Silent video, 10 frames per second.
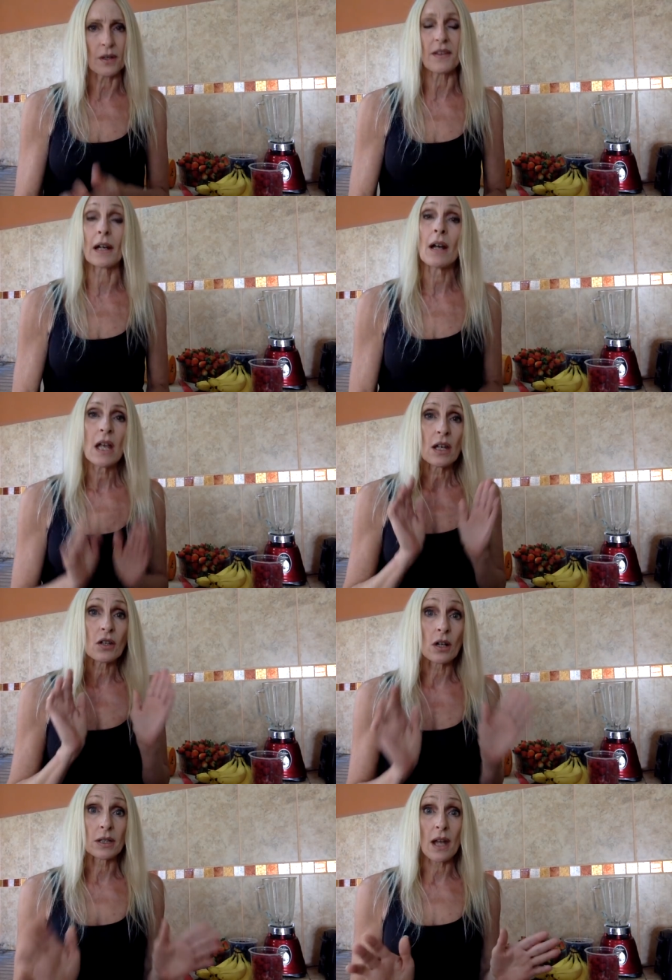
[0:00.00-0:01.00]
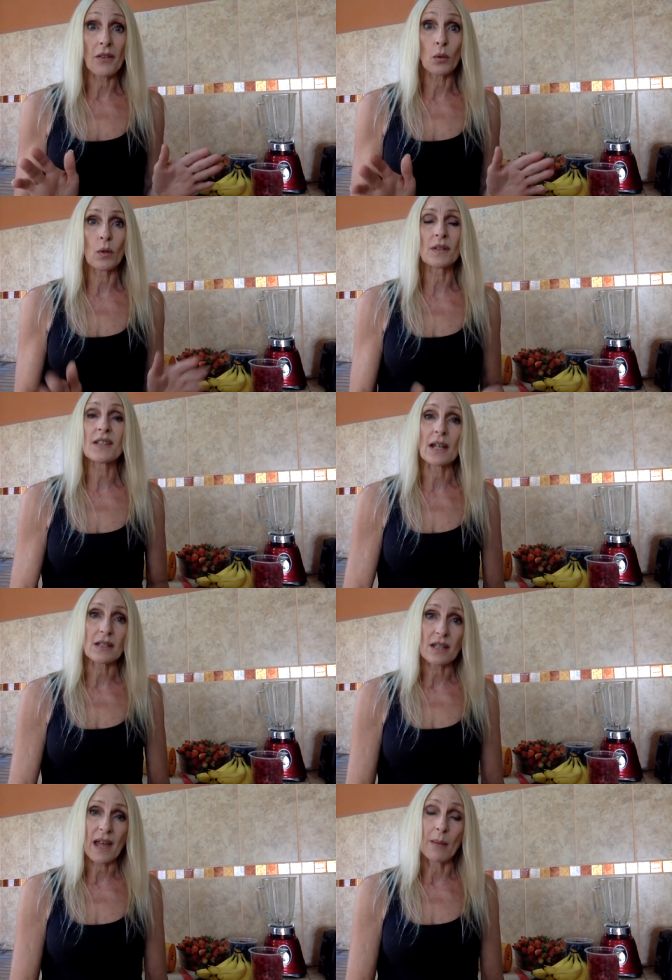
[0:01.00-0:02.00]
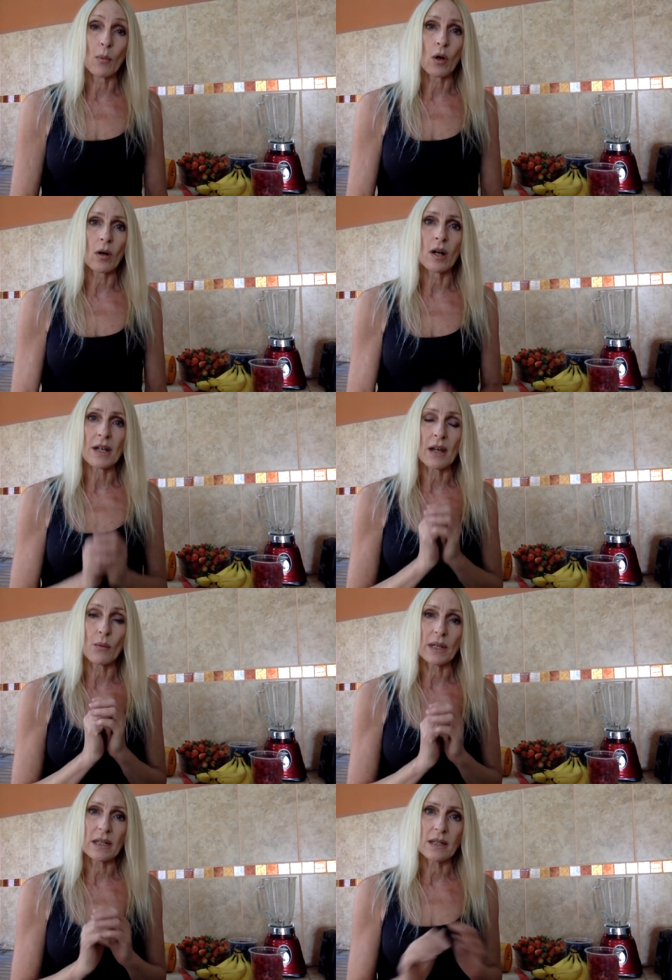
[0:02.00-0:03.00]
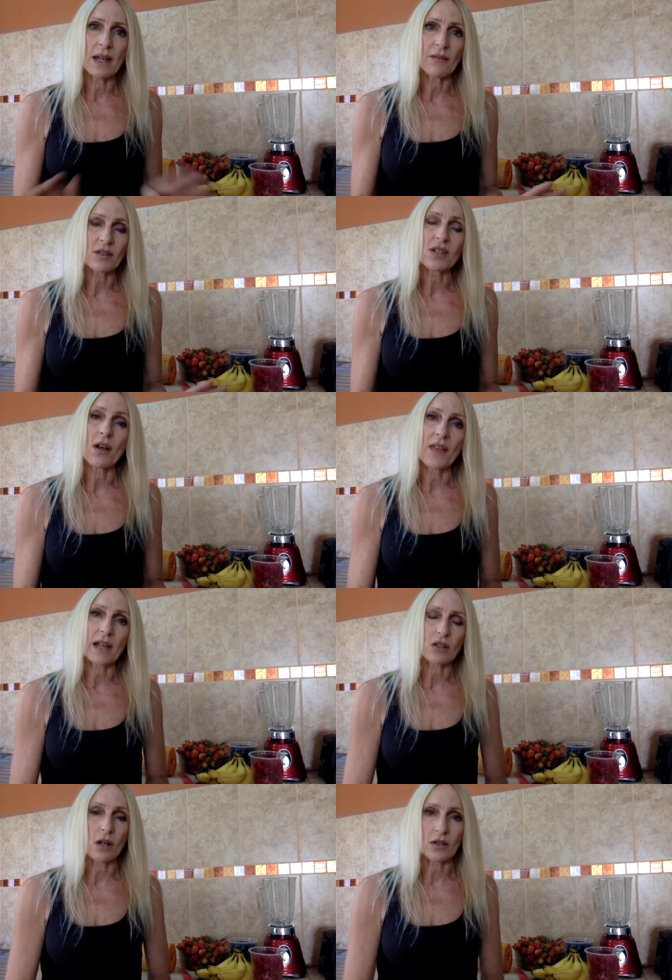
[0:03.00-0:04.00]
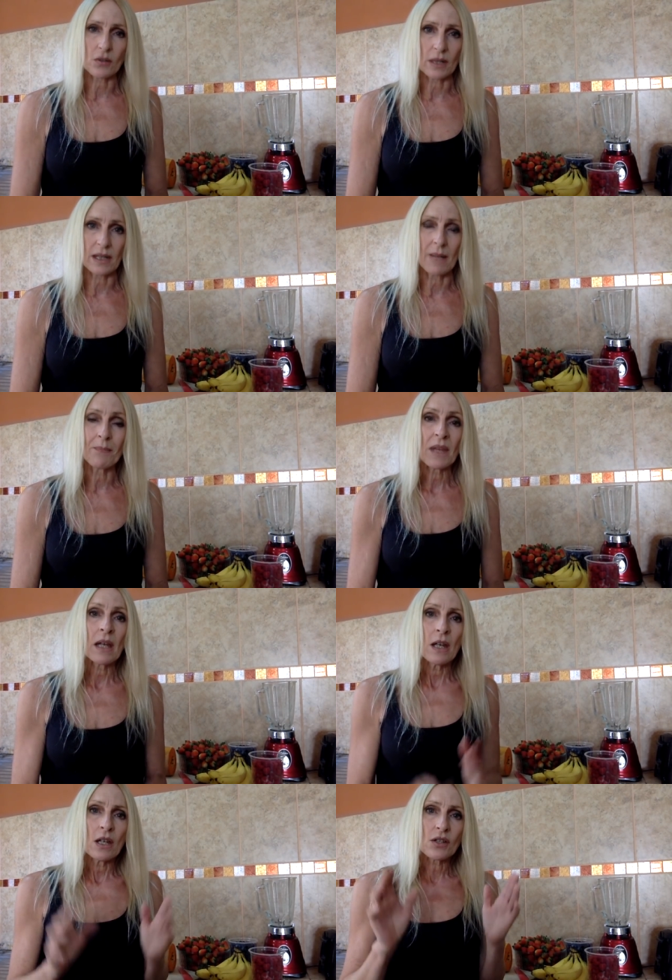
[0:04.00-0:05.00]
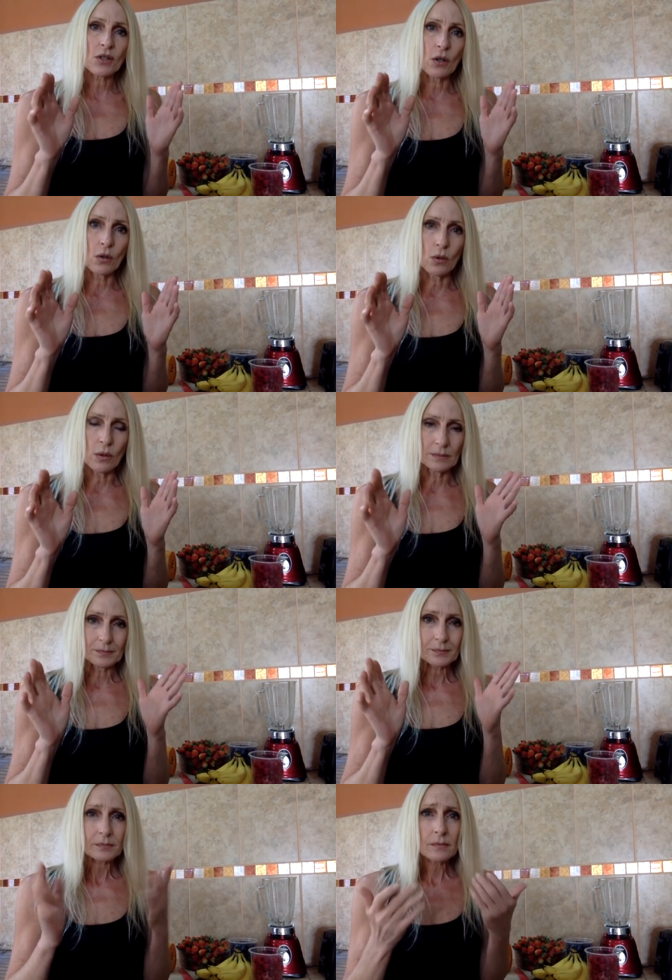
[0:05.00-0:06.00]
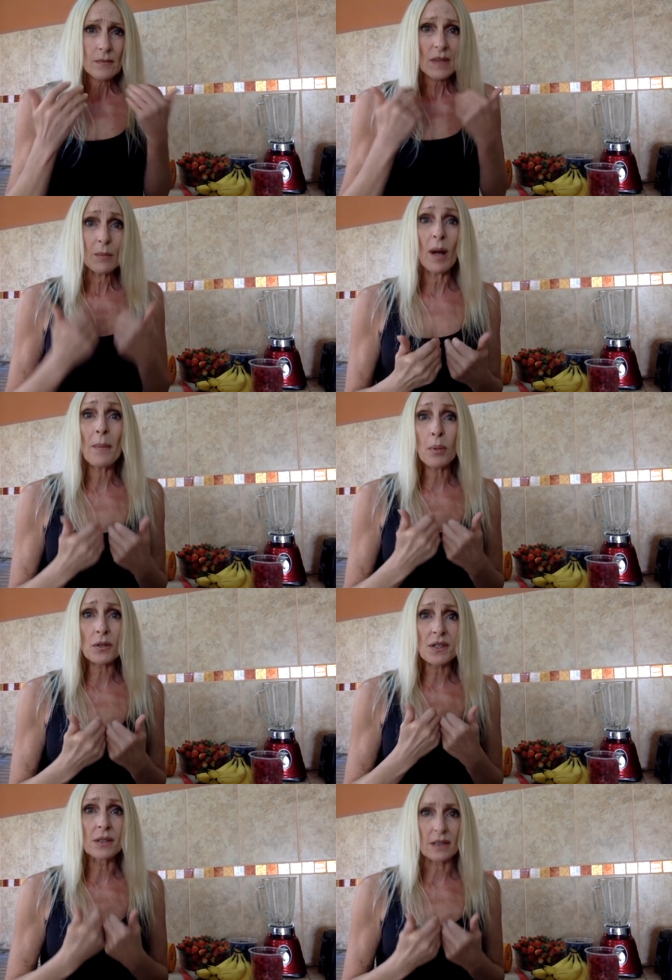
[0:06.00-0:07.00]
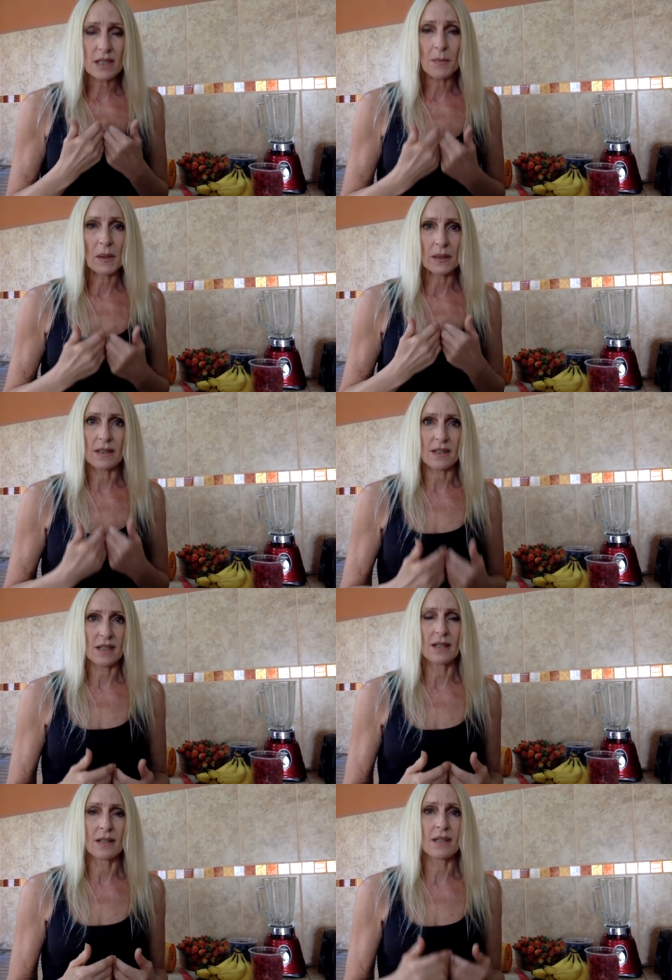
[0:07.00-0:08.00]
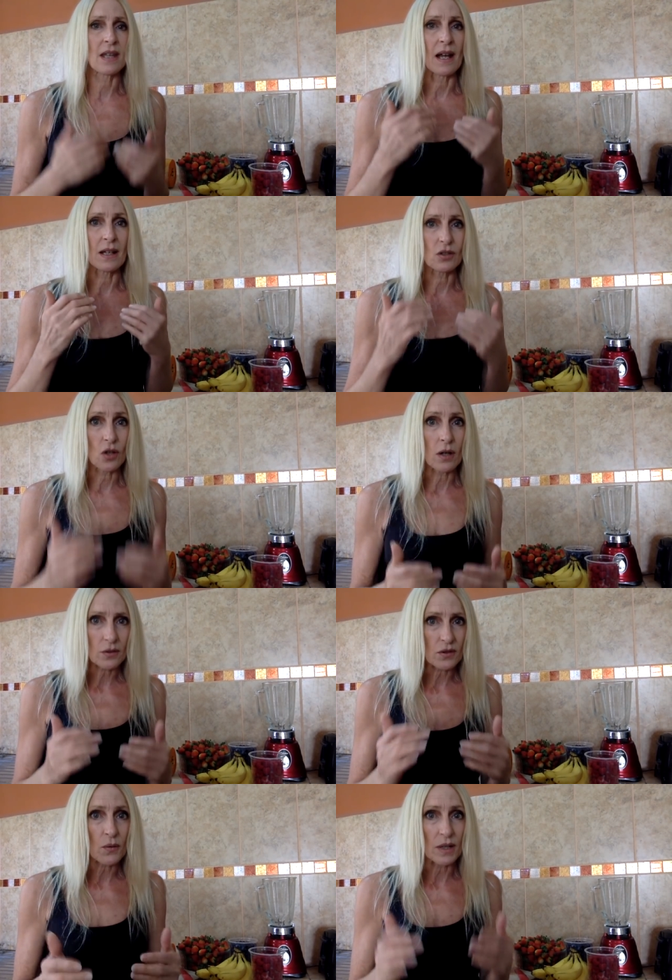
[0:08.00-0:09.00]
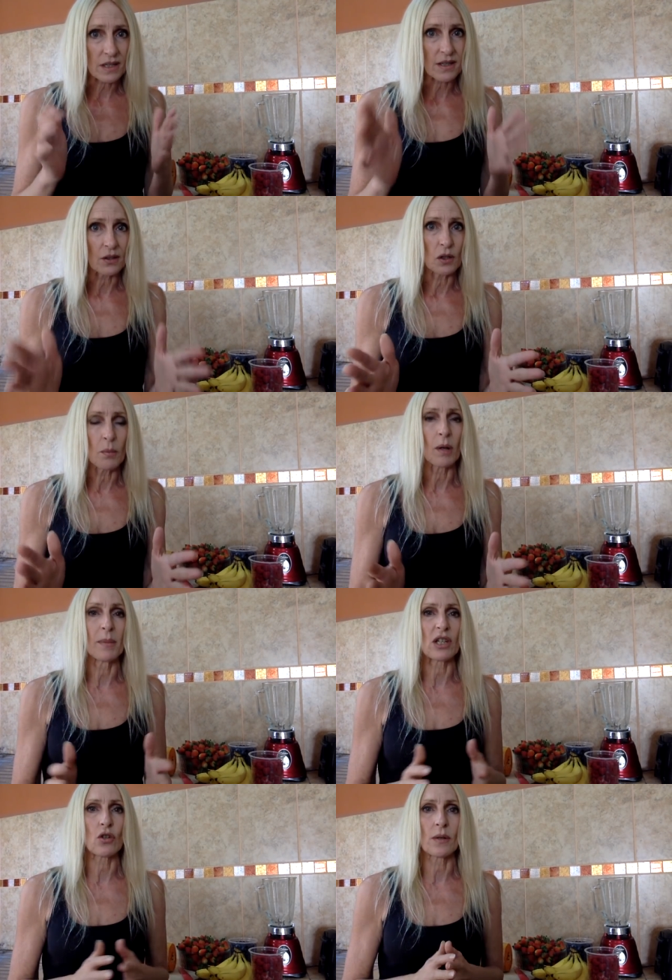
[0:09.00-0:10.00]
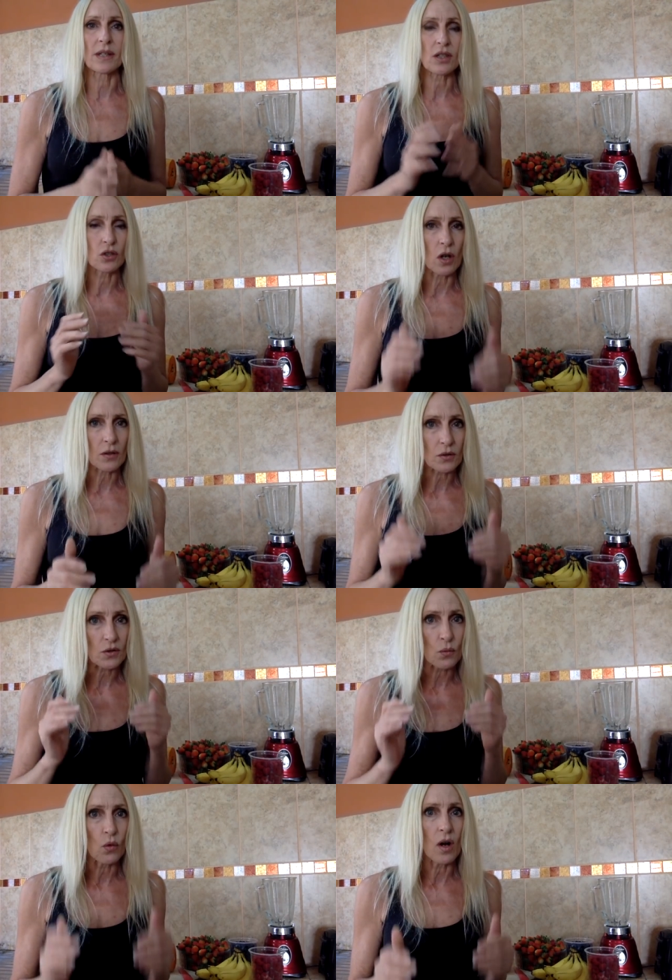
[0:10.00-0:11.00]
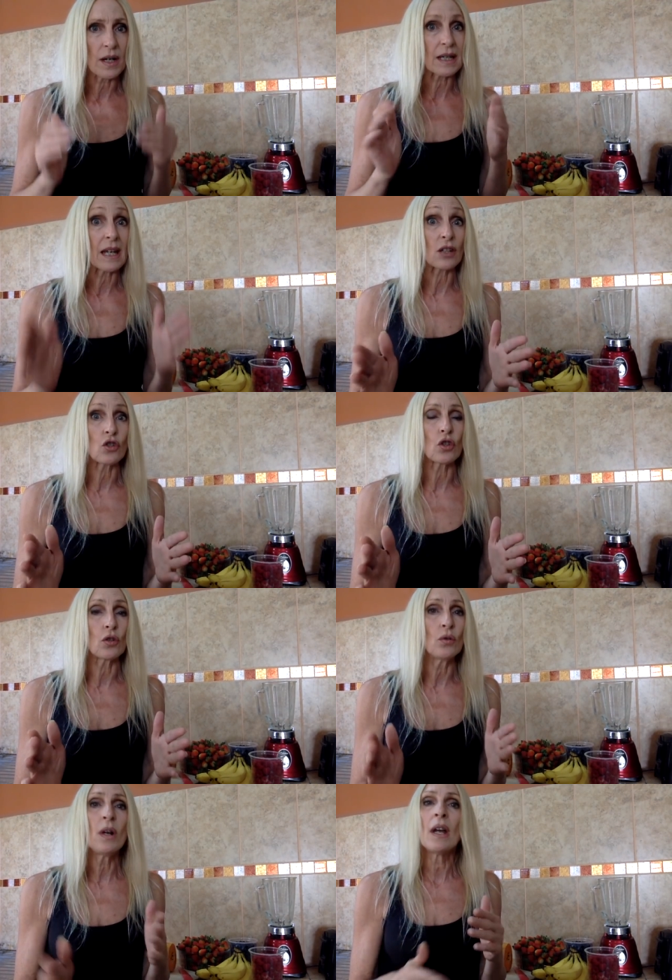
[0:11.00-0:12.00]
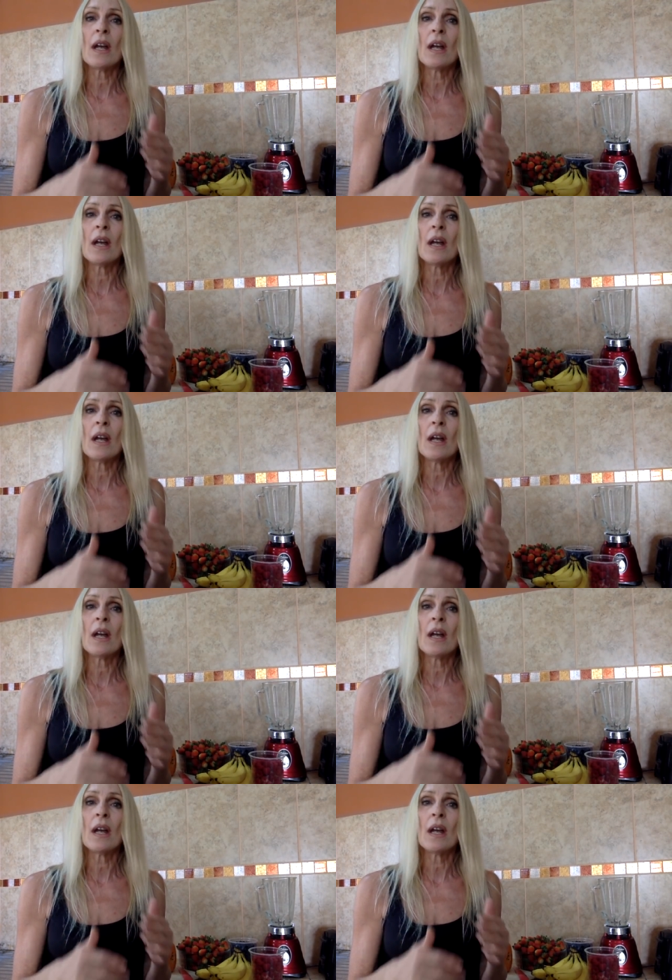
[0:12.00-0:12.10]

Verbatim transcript: of there not another word said to that moron, and we never saw that doctor again. So my personal experience is that doctors want to sell you barbiturates. Doctors want to get you